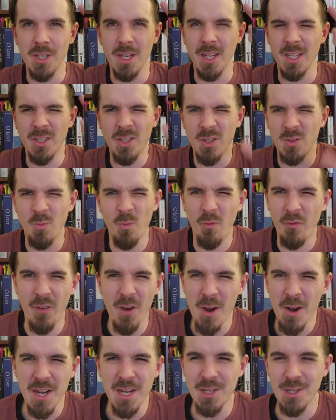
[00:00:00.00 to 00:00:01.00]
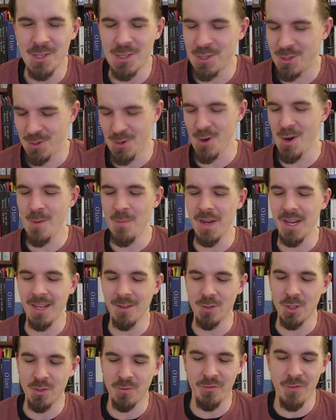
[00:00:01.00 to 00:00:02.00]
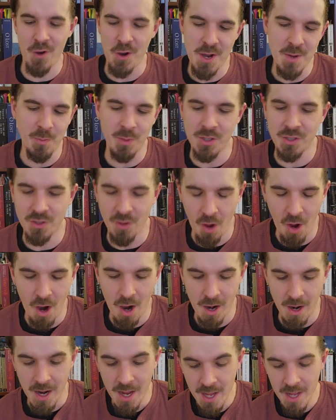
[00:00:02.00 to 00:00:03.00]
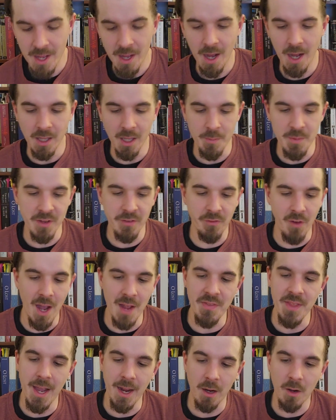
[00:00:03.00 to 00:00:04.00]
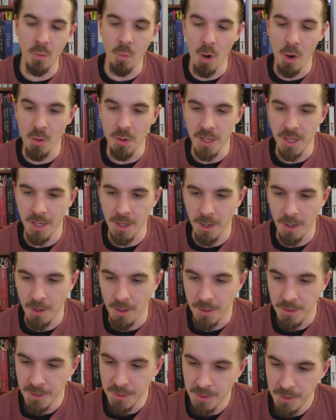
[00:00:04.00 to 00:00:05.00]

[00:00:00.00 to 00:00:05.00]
And it's just very disturbing and just very bizarre. Let me find that quote here.